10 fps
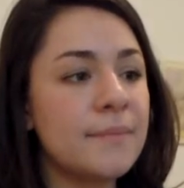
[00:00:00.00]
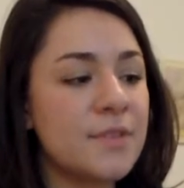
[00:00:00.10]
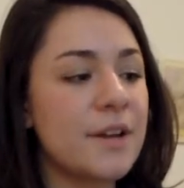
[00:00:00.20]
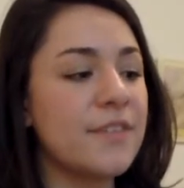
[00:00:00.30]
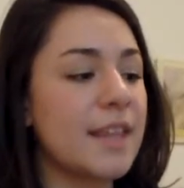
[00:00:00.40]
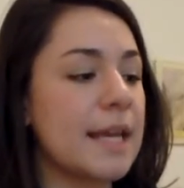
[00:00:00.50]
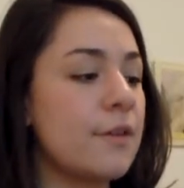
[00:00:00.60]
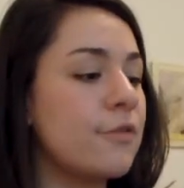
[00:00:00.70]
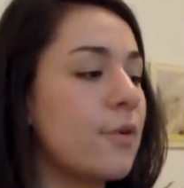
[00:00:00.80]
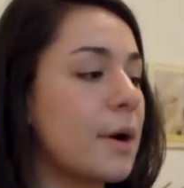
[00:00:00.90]
So I feel like
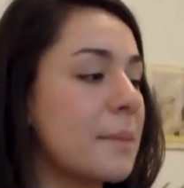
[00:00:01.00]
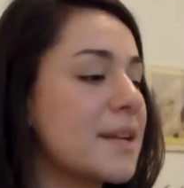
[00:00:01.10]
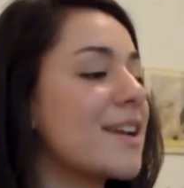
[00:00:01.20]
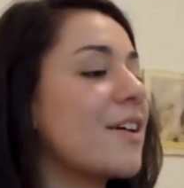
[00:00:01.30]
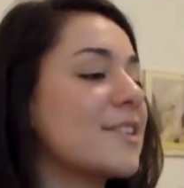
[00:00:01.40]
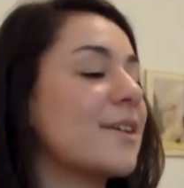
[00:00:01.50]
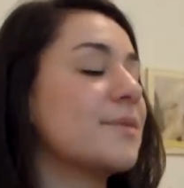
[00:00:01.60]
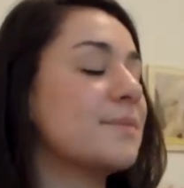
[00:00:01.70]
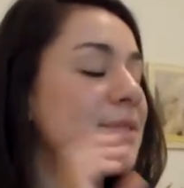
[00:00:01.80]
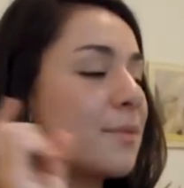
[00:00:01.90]
informed and also
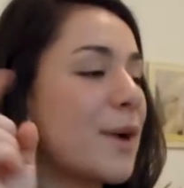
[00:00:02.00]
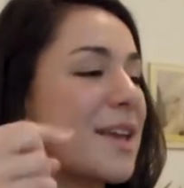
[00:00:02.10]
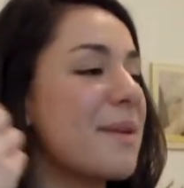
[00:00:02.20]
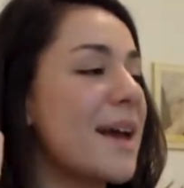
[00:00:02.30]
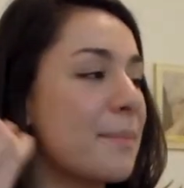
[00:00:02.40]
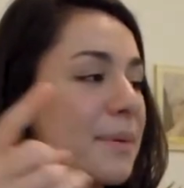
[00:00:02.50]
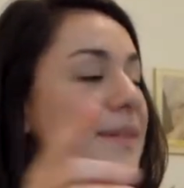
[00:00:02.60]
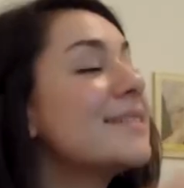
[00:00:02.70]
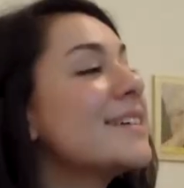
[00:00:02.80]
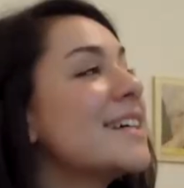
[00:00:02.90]
helps wake me up.
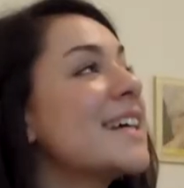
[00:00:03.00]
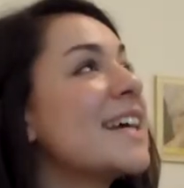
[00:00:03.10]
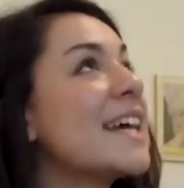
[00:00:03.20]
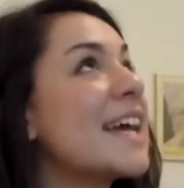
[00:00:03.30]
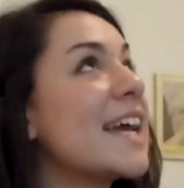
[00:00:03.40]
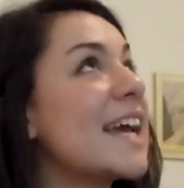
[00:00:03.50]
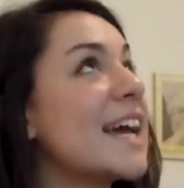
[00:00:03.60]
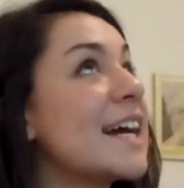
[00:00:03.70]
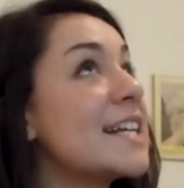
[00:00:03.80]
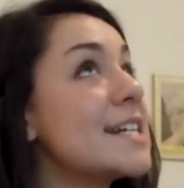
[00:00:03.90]

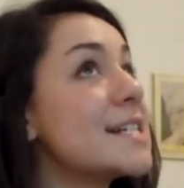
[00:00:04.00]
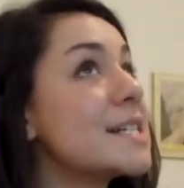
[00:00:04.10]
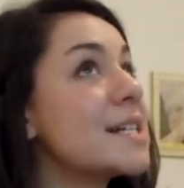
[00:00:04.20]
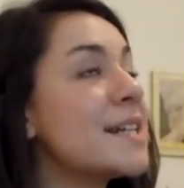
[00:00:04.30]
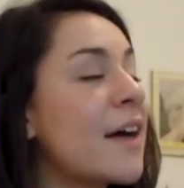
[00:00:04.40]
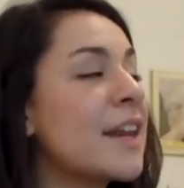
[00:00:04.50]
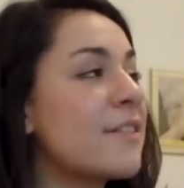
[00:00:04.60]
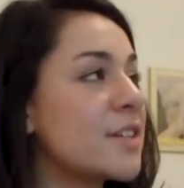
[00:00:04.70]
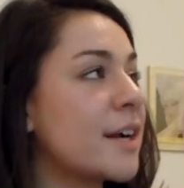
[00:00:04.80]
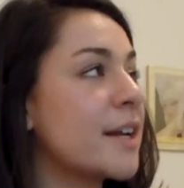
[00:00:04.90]
And now that
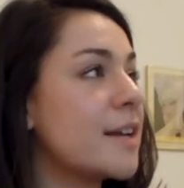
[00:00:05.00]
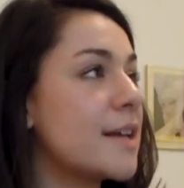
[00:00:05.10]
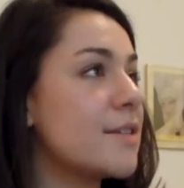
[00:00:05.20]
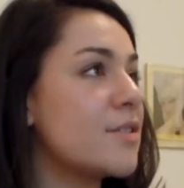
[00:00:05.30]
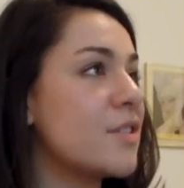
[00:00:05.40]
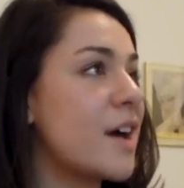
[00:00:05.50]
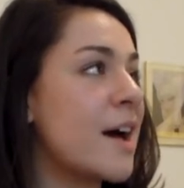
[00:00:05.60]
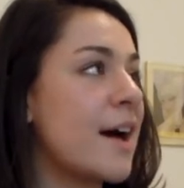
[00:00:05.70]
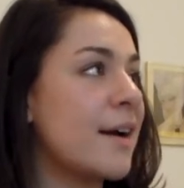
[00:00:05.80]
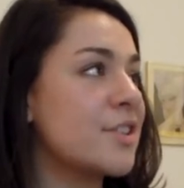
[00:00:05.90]
I've started
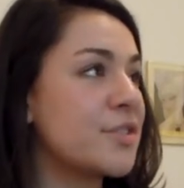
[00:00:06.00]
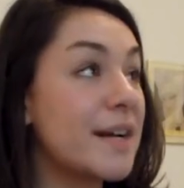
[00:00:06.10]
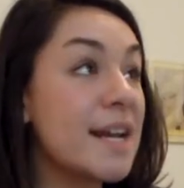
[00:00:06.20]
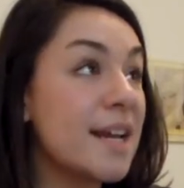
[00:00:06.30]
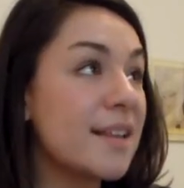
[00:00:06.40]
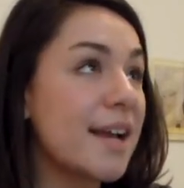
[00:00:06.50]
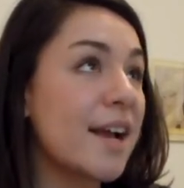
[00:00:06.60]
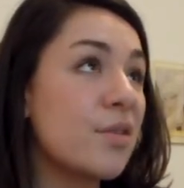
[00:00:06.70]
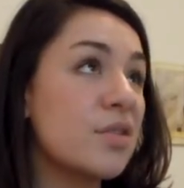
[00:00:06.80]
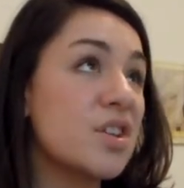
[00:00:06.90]
training, like
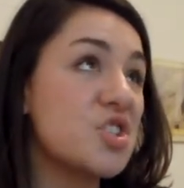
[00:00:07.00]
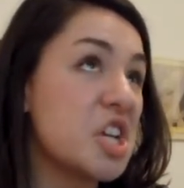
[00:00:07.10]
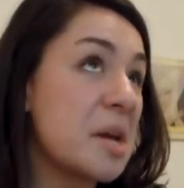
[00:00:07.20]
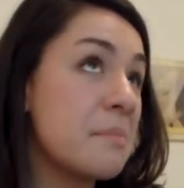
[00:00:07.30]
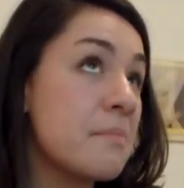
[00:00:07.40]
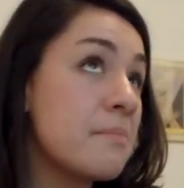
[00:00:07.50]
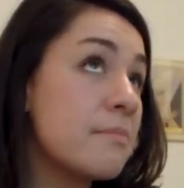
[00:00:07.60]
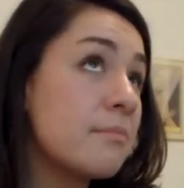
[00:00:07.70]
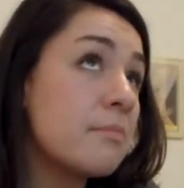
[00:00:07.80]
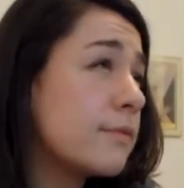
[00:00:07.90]
I go to the
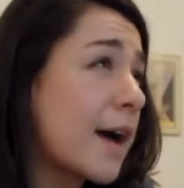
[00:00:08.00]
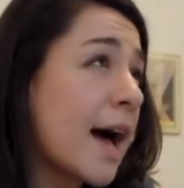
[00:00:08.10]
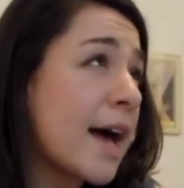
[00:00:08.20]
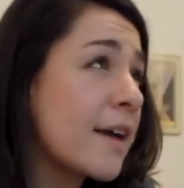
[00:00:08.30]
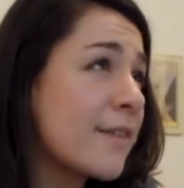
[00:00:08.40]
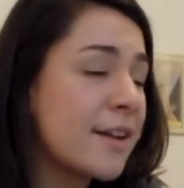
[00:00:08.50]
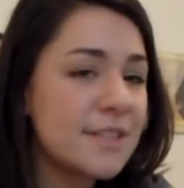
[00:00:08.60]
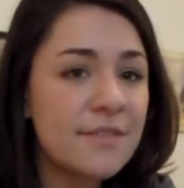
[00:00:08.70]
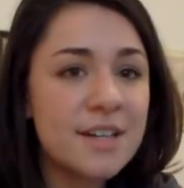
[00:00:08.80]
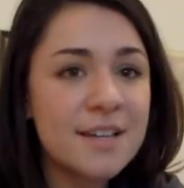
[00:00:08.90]
gym 5 out of
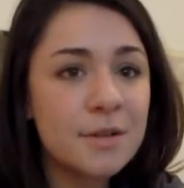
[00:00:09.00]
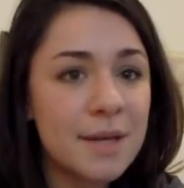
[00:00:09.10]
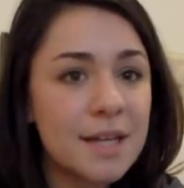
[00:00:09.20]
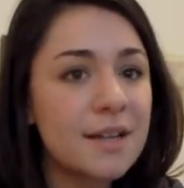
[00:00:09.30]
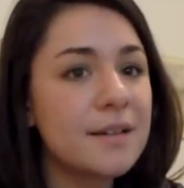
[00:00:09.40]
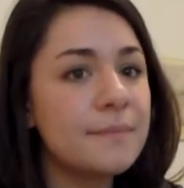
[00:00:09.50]
7 days a week.